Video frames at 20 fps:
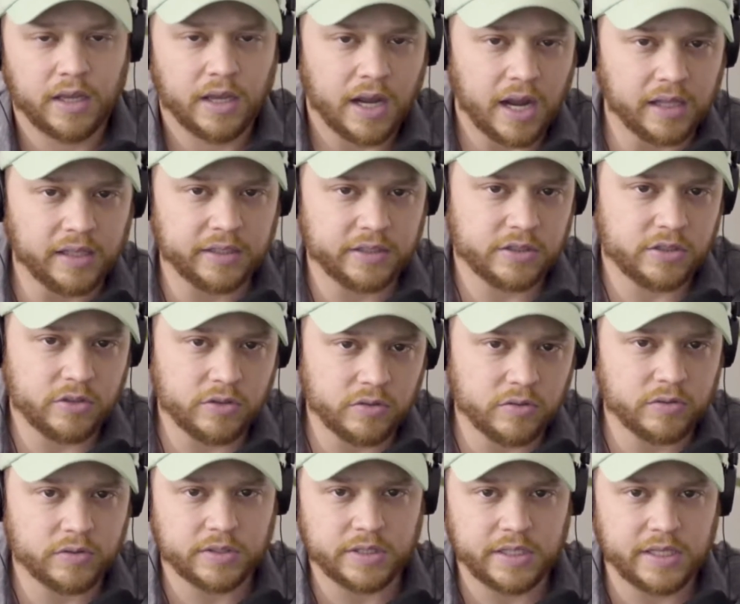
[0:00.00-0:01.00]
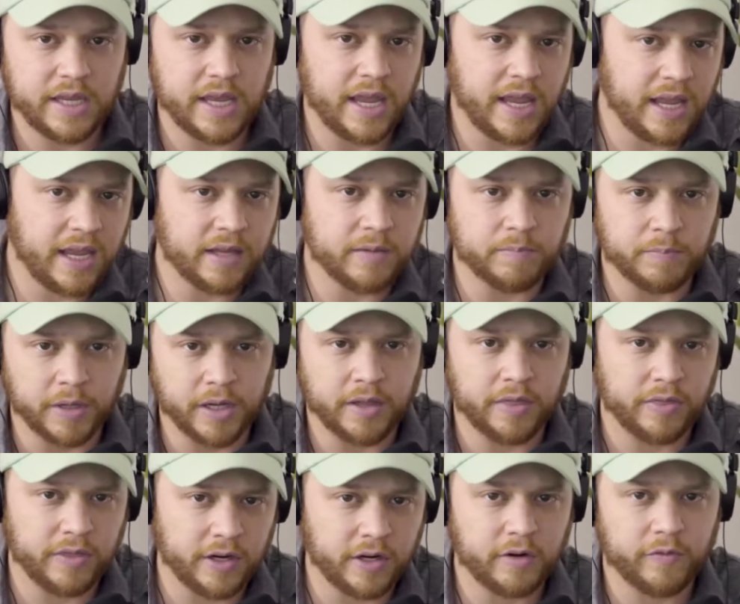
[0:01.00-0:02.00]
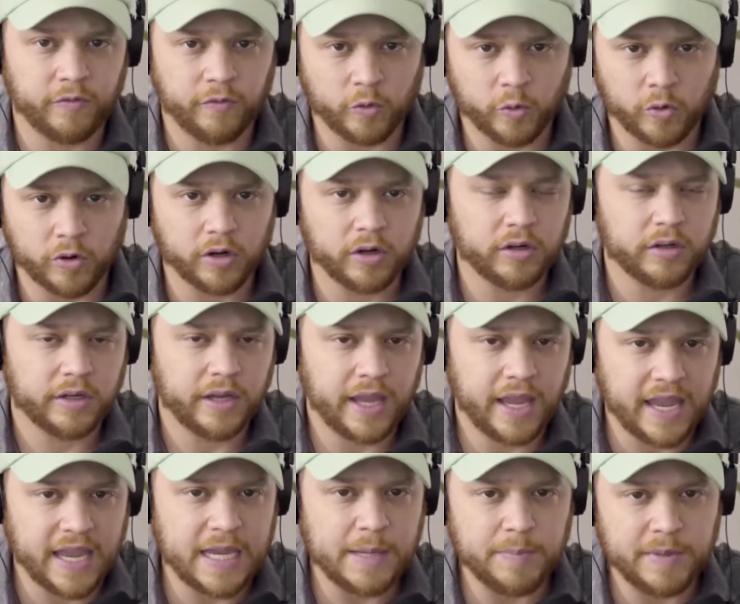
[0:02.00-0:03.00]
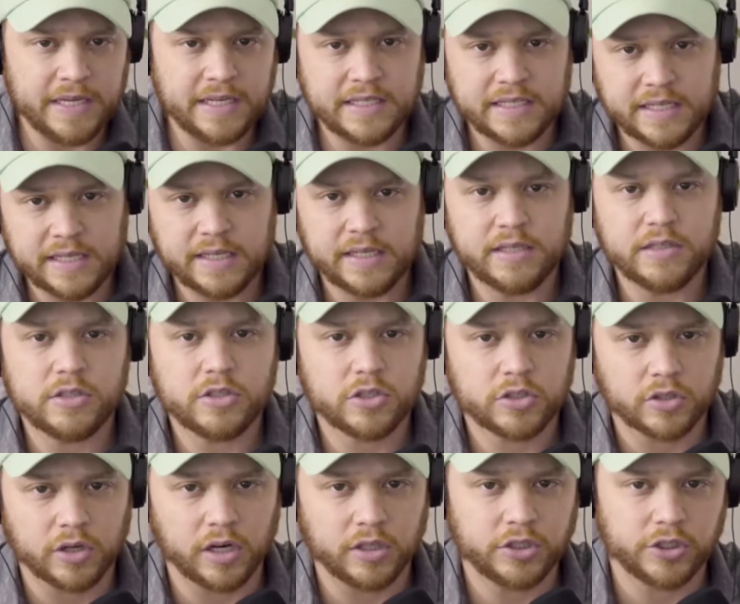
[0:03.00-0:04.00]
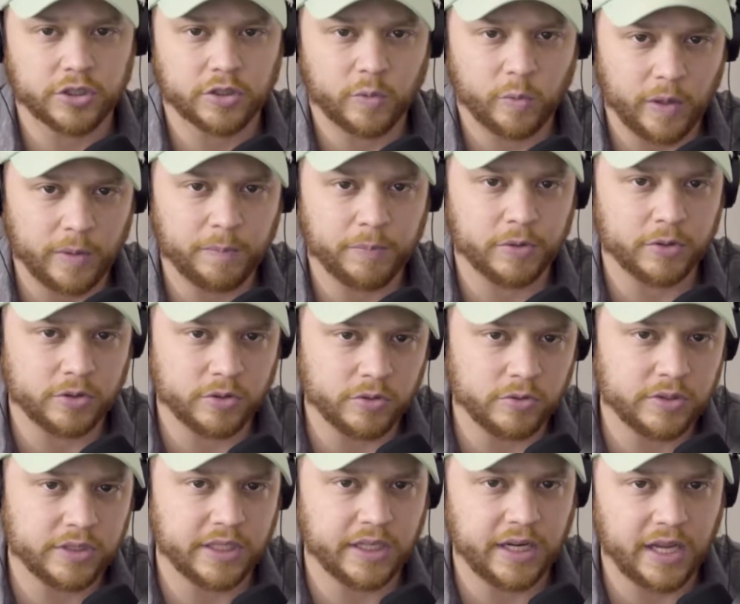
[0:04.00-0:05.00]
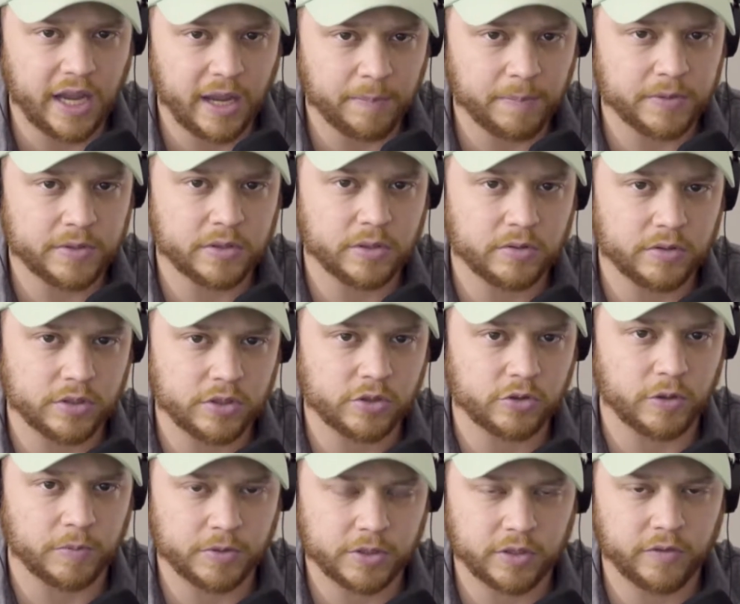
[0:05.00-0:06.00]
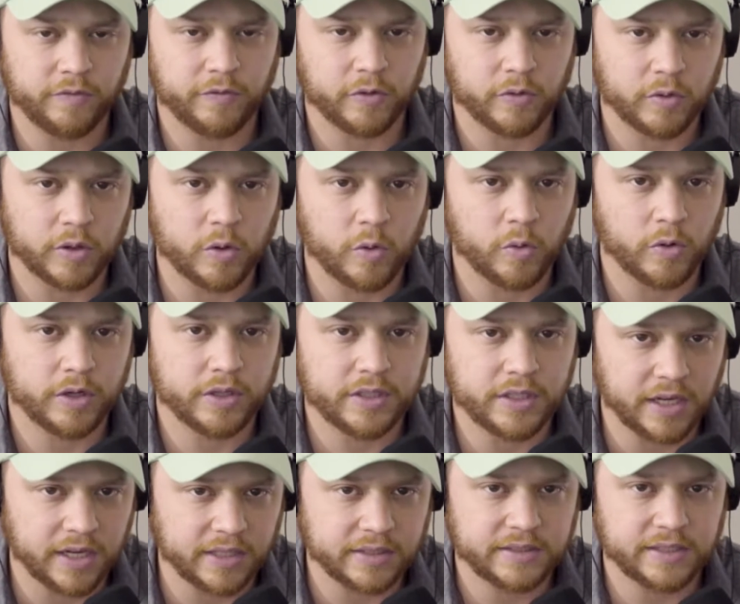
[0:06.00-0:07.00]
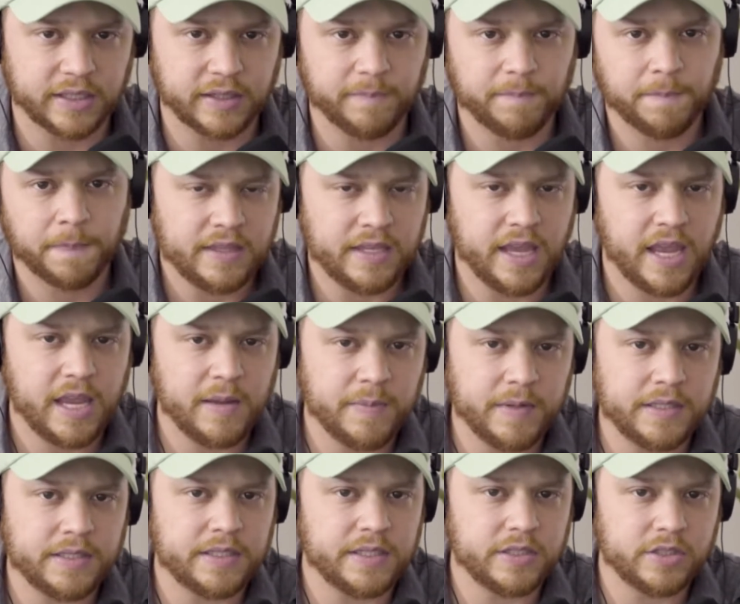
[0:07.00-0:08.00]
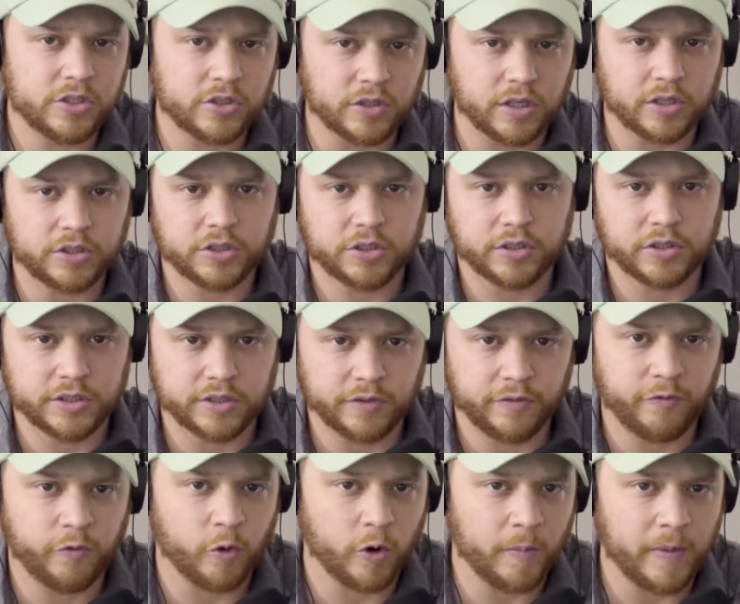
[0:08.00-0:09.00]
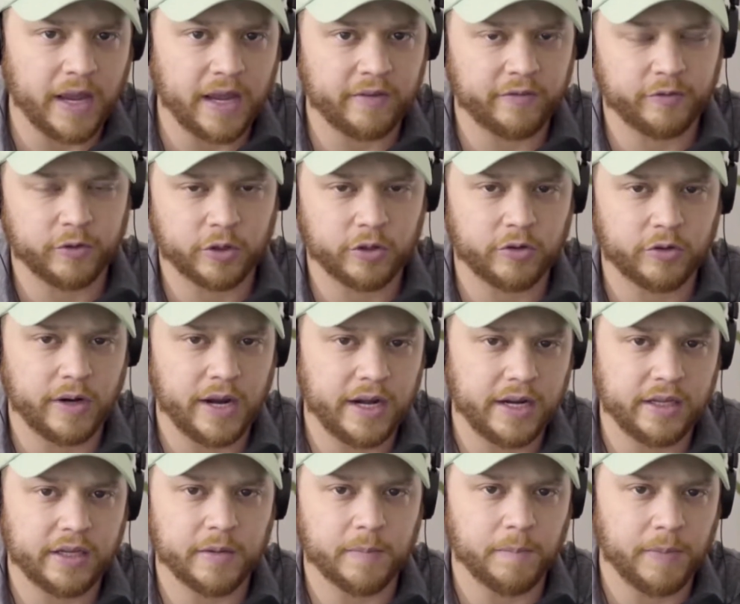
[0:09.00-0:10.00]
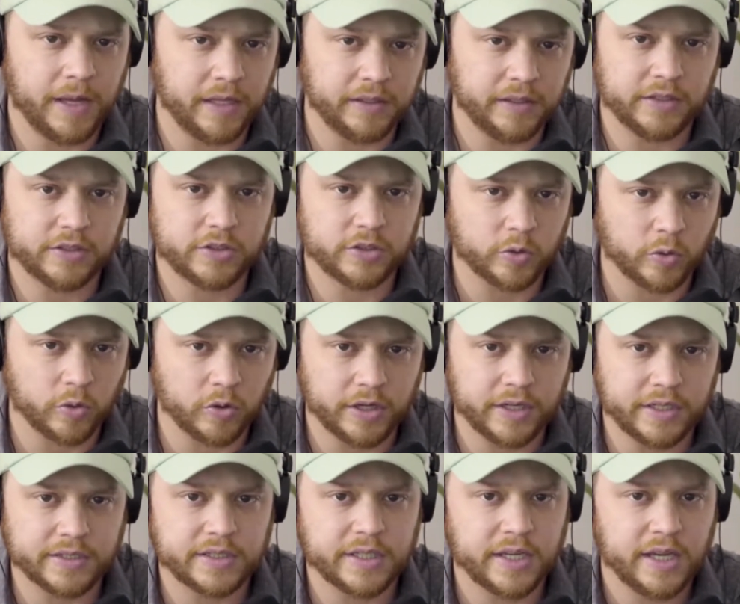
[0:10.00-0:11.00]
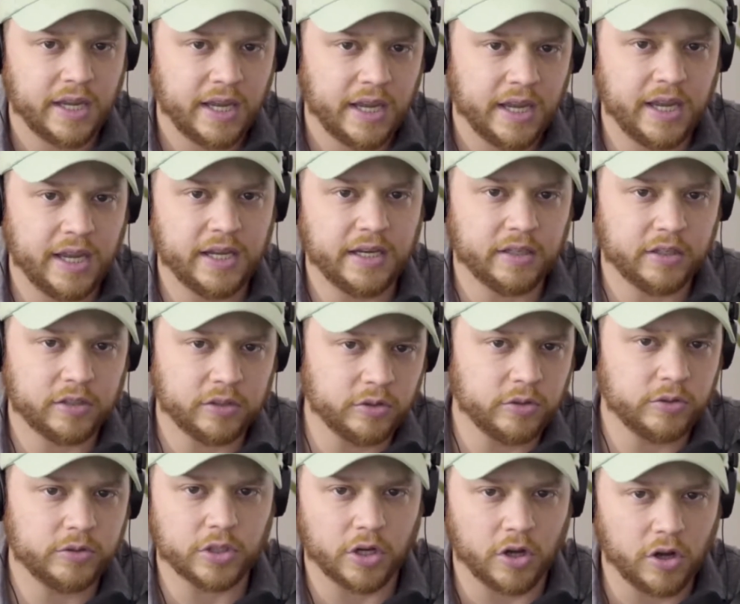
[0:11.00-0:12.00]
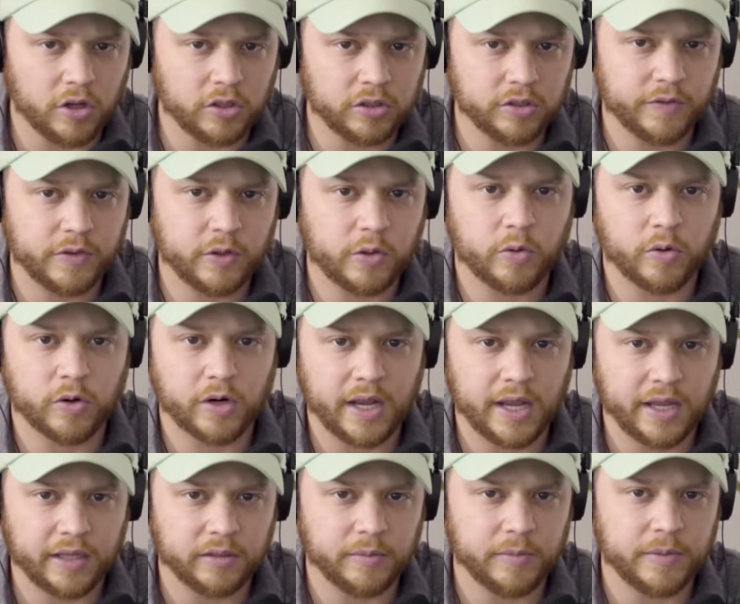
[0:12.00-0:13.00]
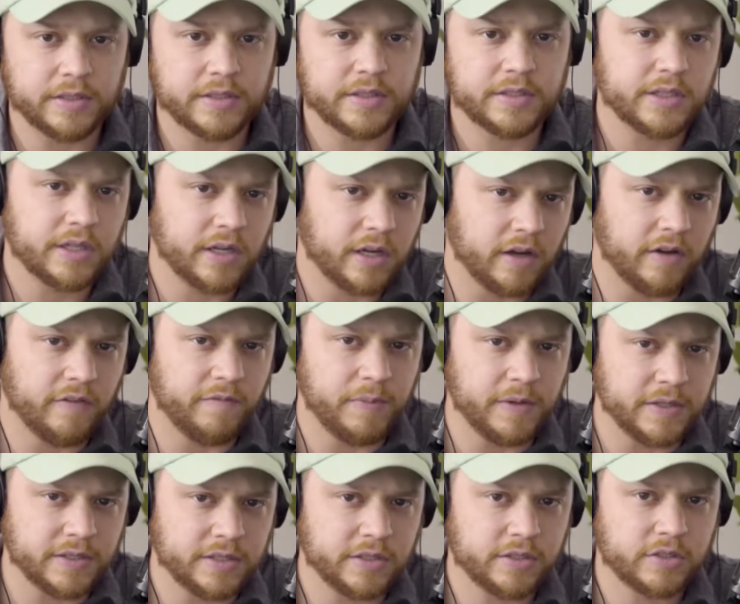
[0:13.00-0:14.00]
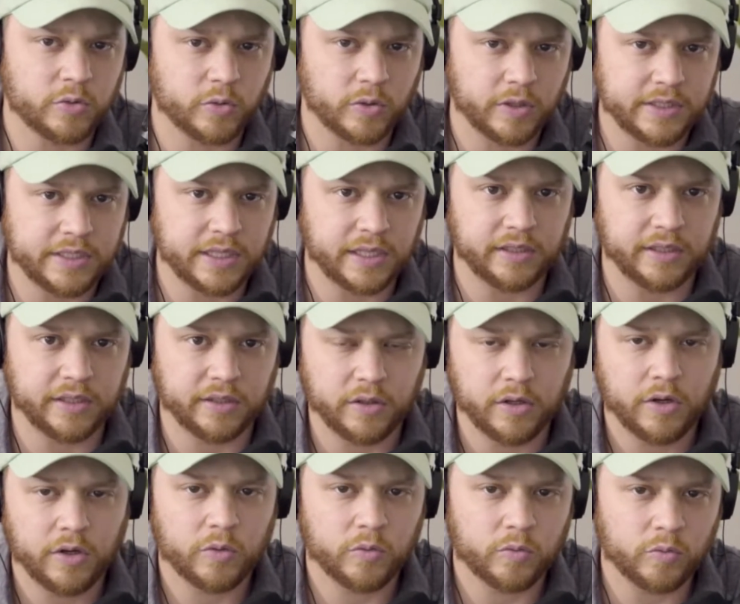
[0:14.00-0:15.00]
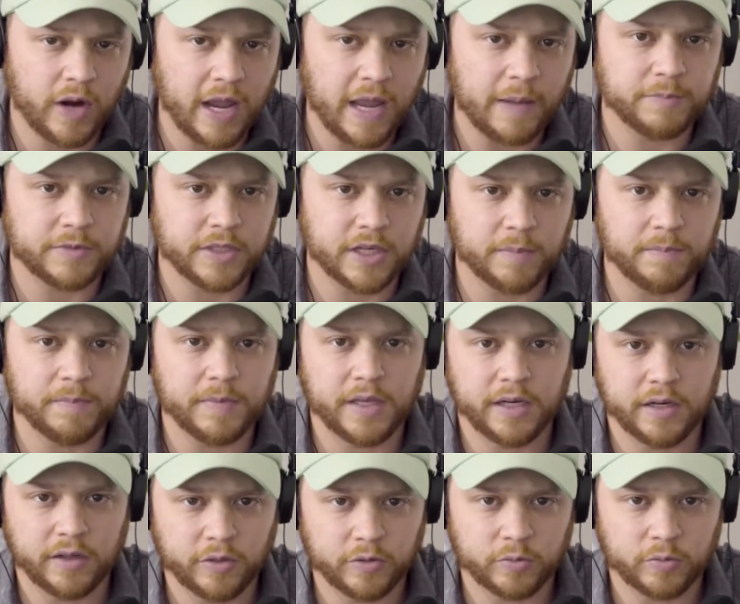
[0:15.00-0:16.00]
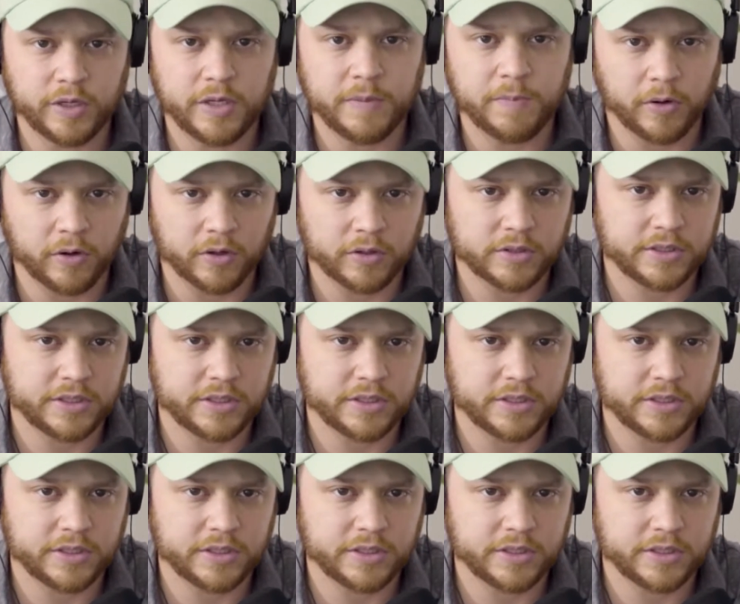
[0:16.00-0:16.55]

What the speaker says: I like to use the and, but, therefore, ABT structure when producing an episode description for recorded content. The ABT structure is a format for creating compelling stories. It includes all of the core elements of business storytelling wrapped up in a 3-part